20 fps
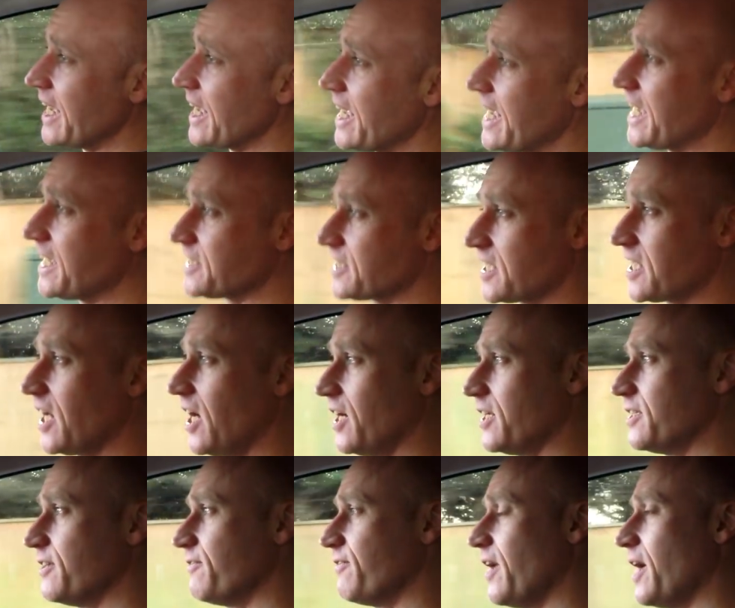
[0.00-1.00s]
here's a kind
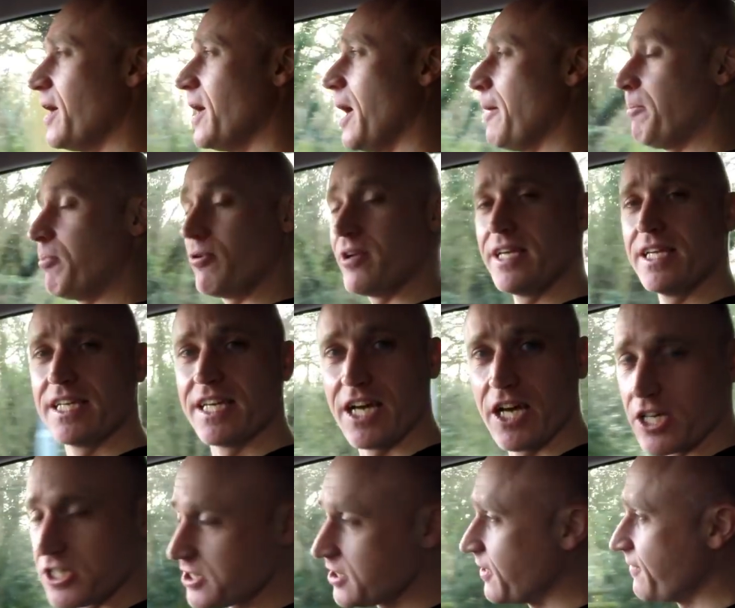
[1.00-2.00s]
of a
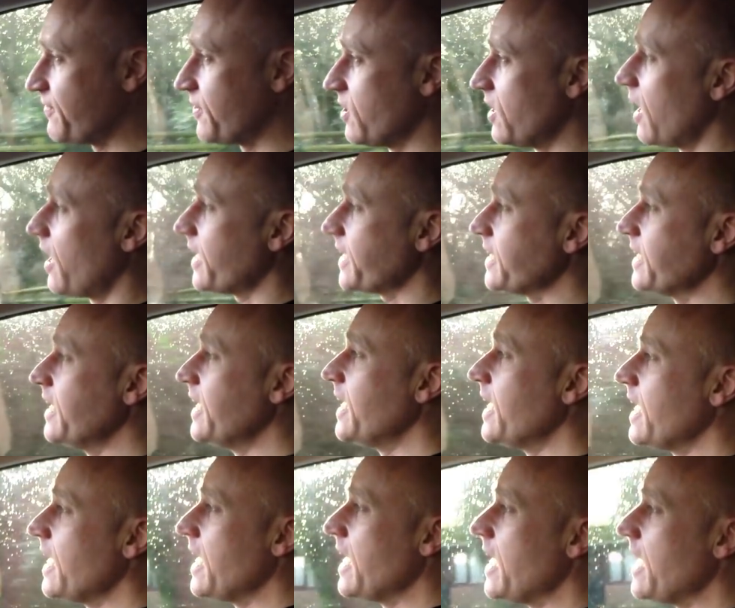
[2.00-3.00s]
precursor, if you like.
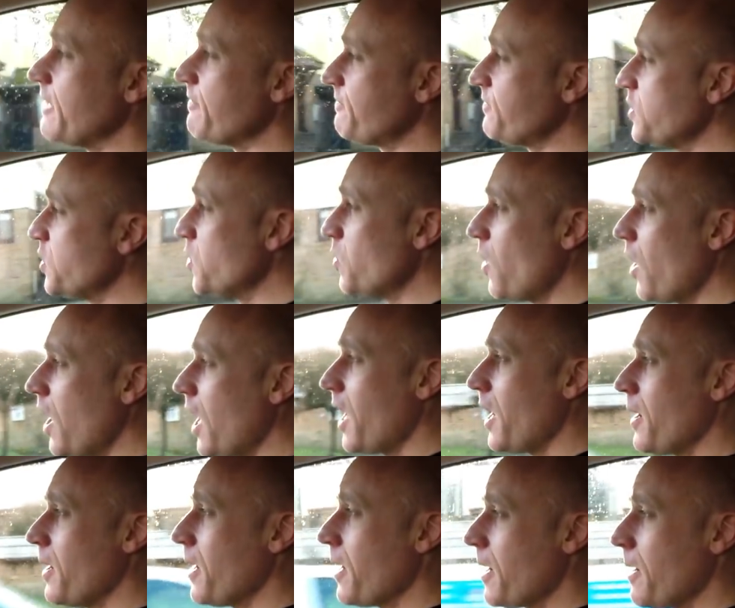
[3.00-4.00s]
If you
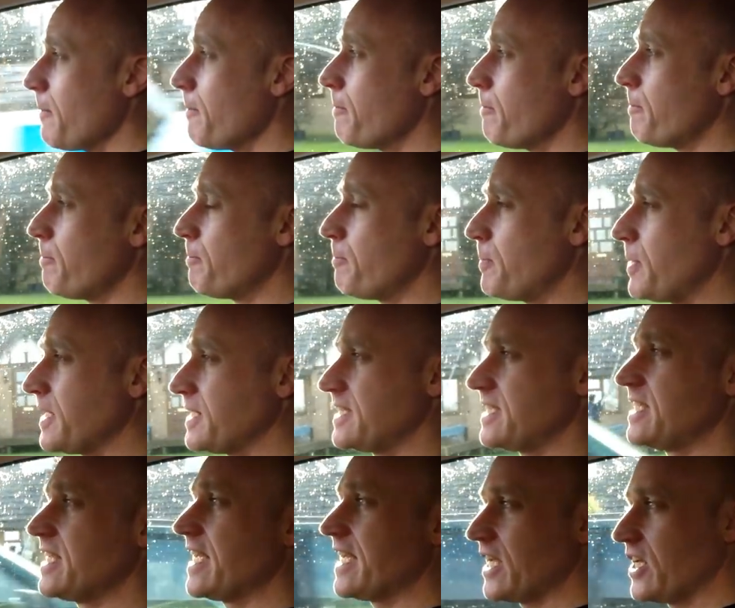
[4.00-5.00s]
are
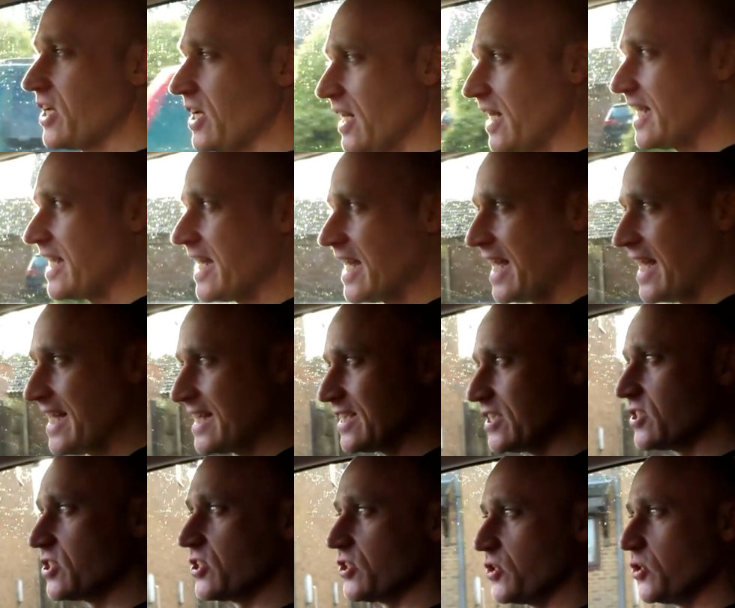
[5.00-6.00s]
particularly
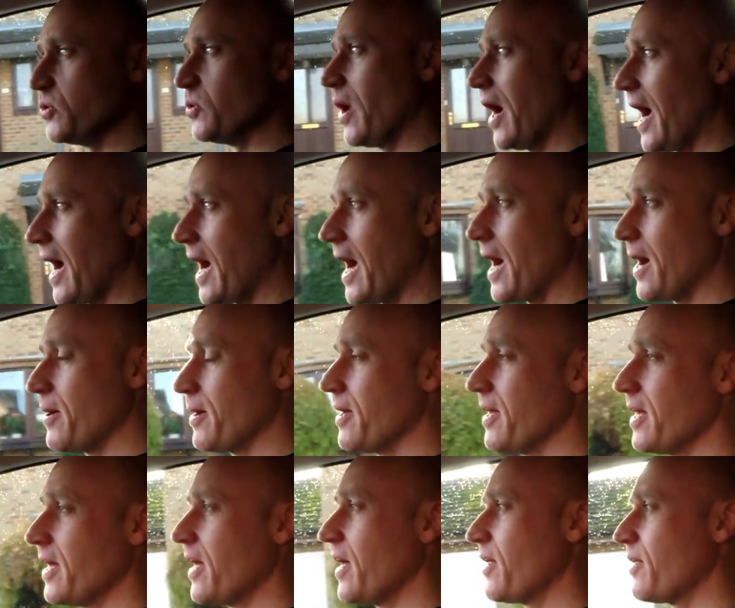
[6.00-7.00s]
into
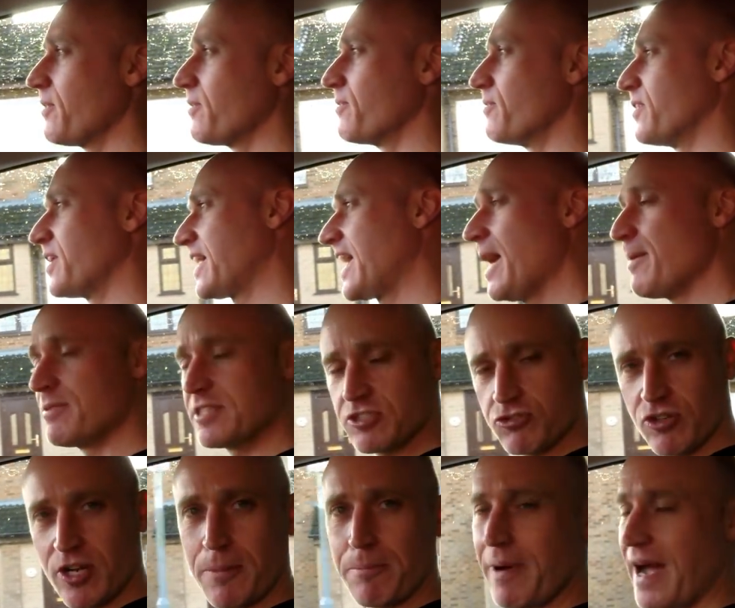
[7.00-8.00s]
the
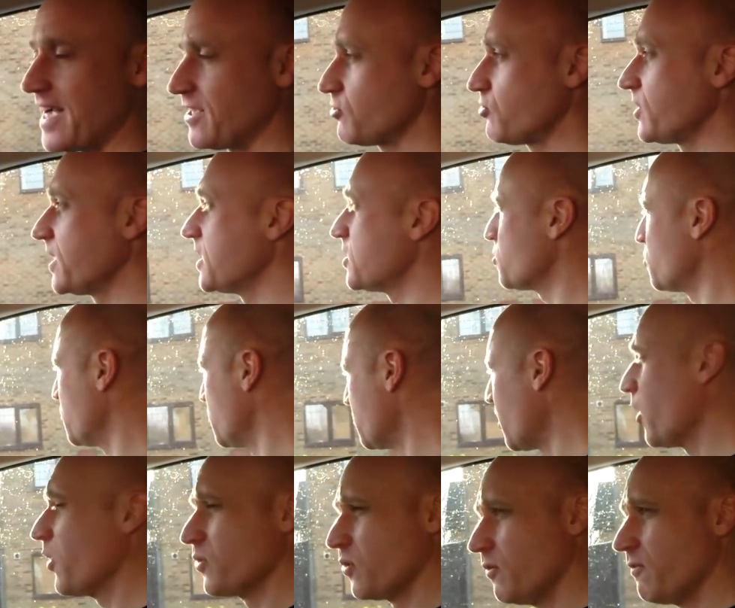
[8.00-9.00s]
chemistry of batteries, or you
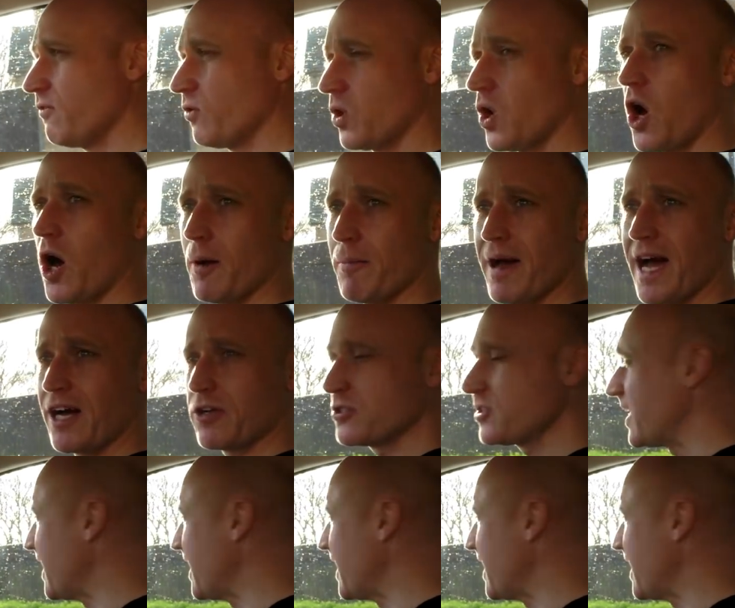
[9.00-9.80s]
know an awful lot about